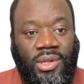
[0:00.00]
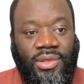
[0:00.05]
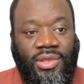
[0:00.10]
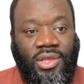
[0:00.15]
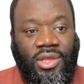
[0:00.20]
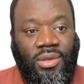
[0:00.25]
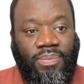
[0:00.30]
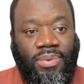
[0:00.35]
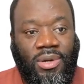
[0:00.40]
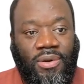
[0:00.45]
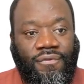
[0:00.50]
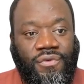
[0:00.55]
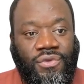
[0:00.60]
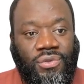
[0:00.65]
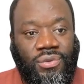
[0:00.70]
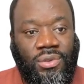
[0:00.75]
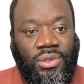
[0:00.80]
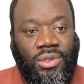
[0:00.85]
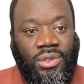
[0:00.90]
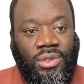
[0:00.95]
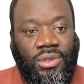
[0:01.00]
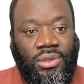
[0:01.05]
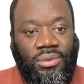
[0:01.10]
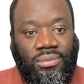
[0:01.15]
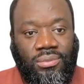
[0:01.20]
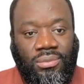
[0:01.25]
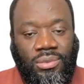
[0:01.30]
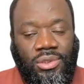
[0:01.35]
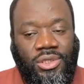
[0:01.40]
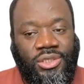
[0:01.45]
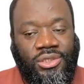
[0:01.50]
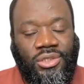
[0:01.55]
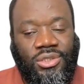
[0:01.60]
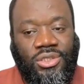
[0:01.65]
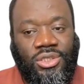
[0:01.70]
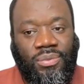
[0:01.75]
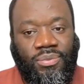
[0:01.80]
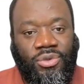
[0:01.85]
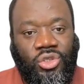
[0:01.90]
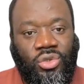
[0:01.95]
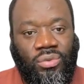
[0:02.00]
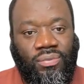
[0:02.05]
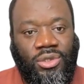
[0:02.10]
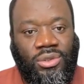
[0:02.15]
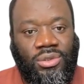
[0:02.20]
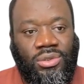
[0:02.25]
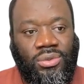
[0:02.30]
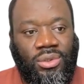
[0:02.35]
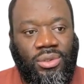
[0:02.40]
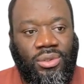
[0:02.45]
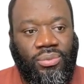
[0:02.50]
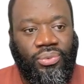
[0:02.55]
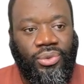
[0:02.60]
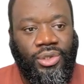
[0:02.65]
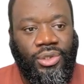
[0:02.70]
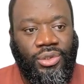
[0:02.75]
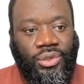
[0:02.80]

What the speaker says: The persona latency measurements were